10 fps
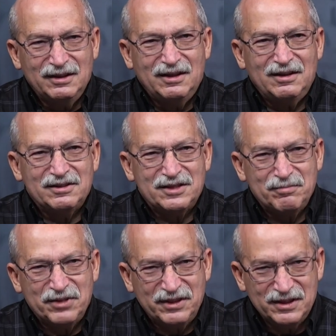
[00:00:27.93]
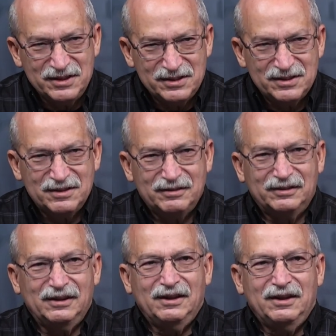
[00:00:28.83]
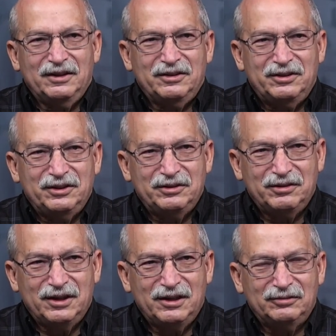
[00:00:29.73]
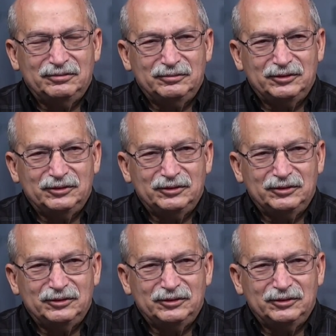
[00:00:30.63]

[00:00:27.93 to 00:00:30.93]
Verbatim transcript: uh, sympathies to